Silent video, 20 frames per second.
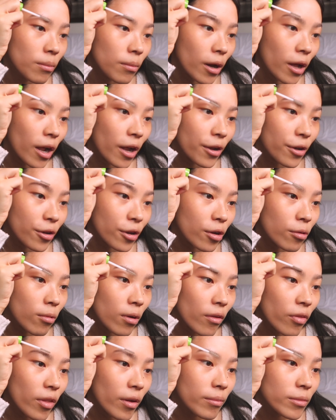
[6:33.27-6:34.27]
But I do
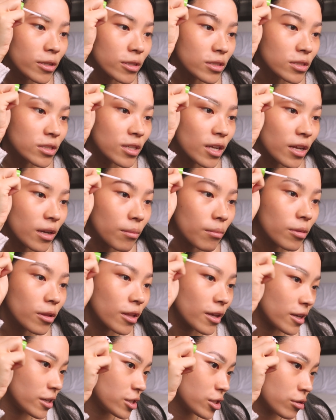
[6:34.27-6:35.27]
want them to stay in
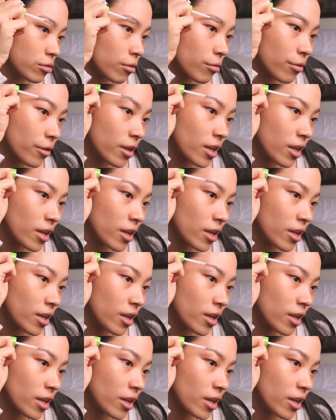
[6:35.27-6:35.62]
place throughout